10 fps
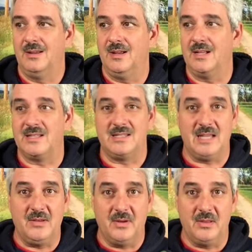uh, to
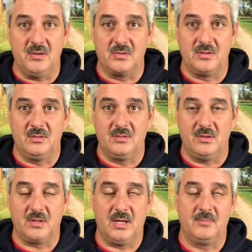save others,
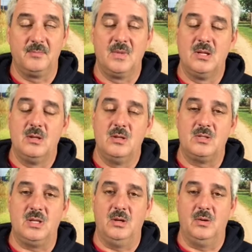okay?
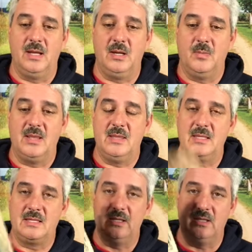So anyway,
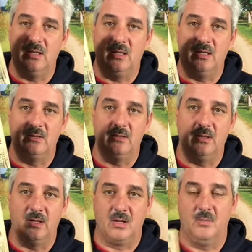this is a,
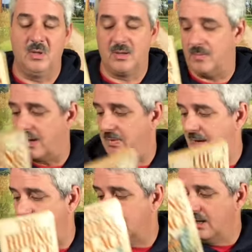a good book about
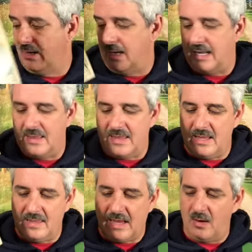that. And
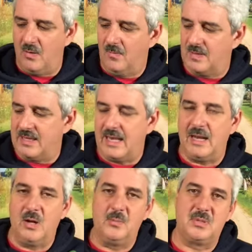that hopefully that
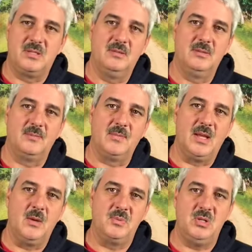helps
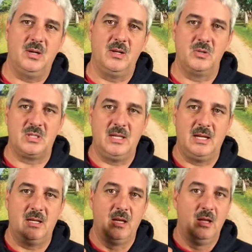helps you
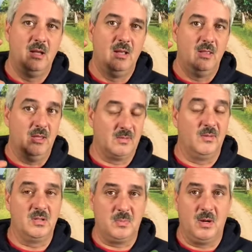understand this
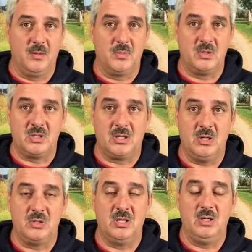first part of
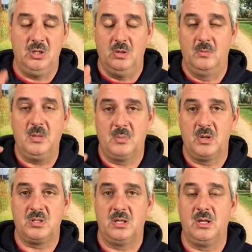persecution. You'll be
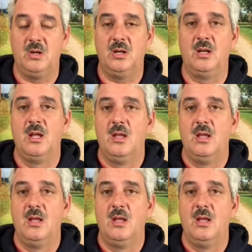persecuted